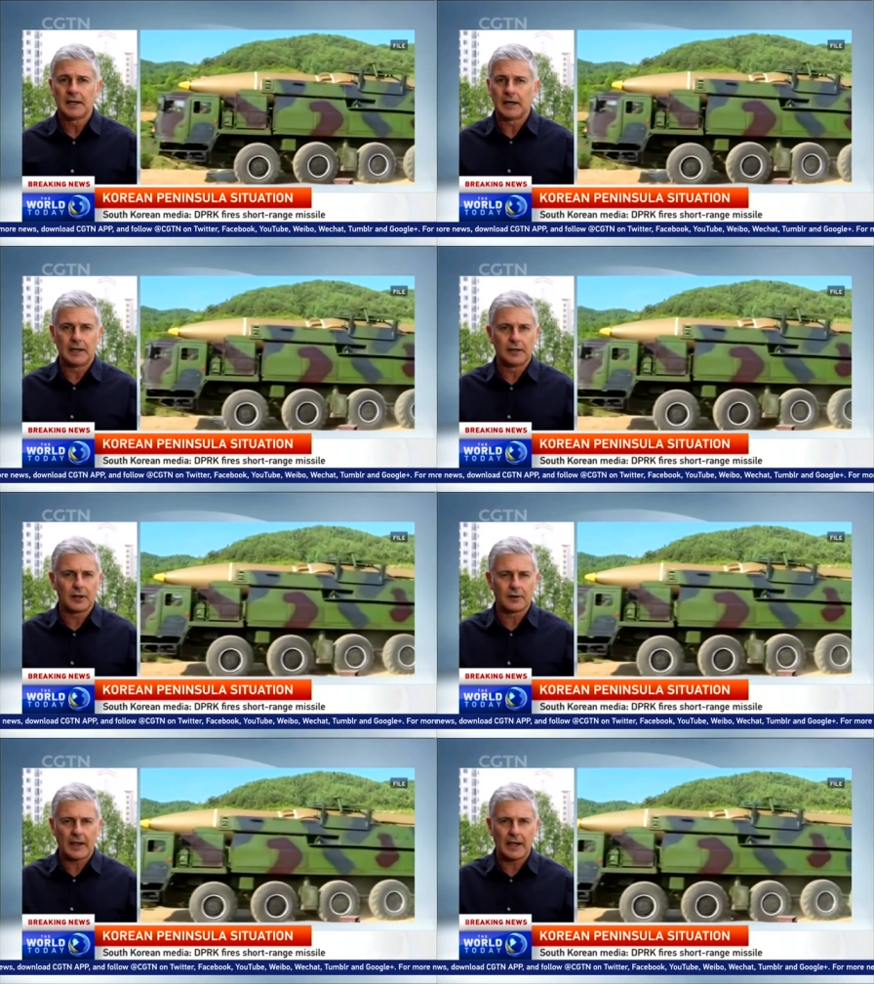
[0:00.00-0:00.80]
A
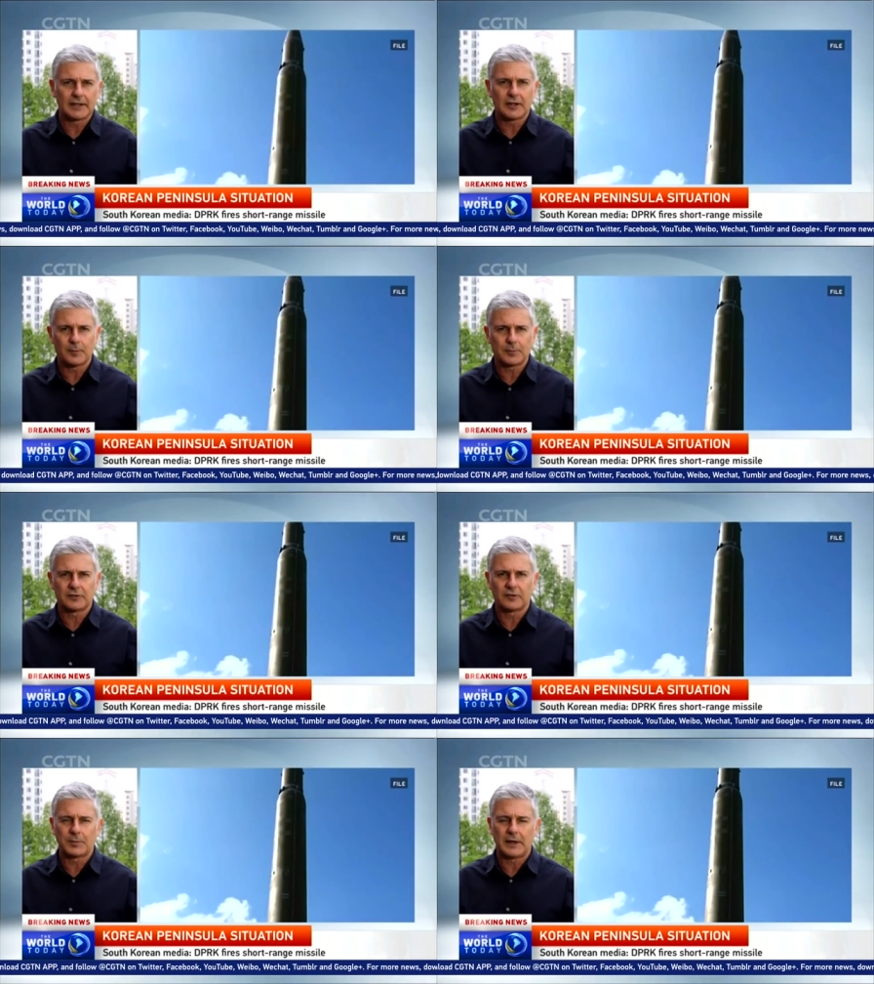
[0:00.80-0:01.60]
lot of
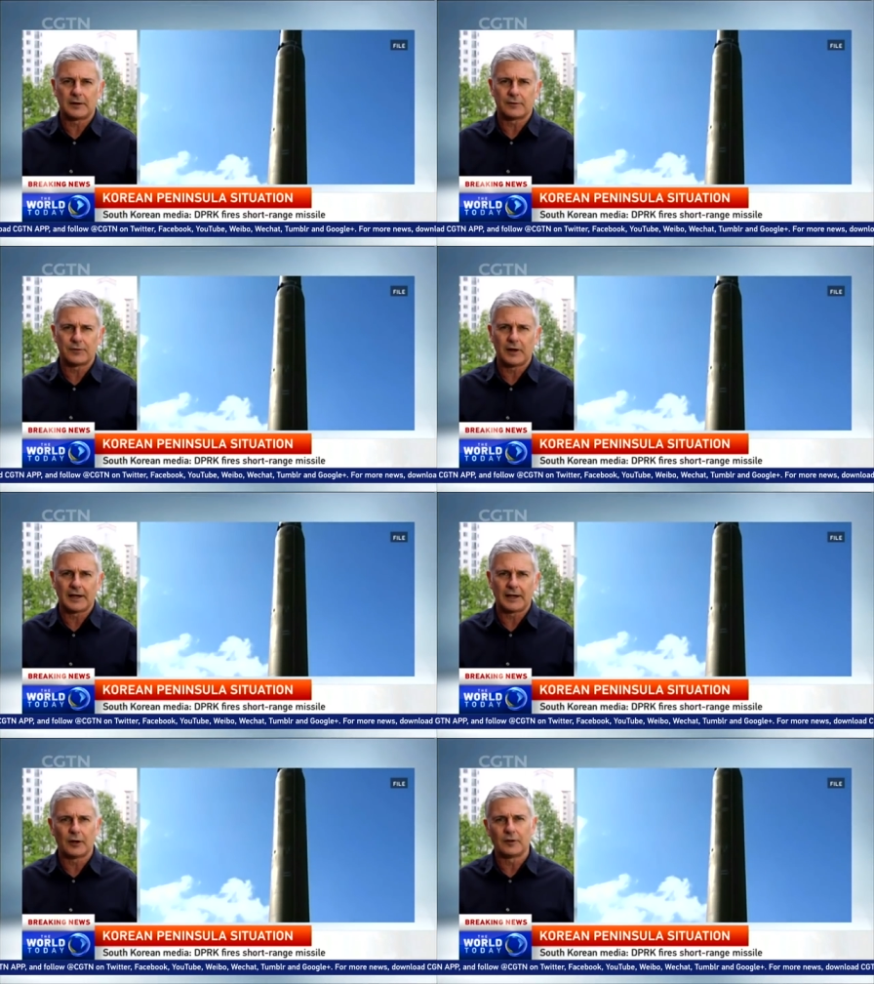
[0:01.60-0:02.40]
helicopters have been
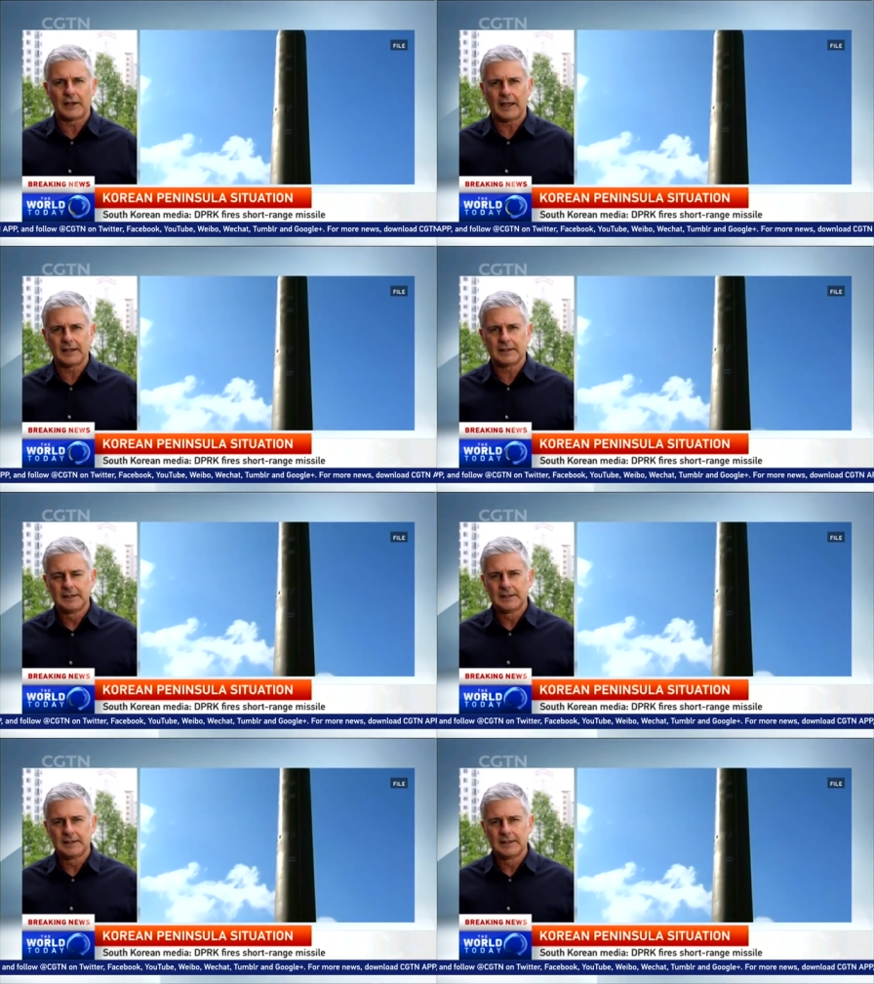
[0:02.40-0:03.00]
flying overhead.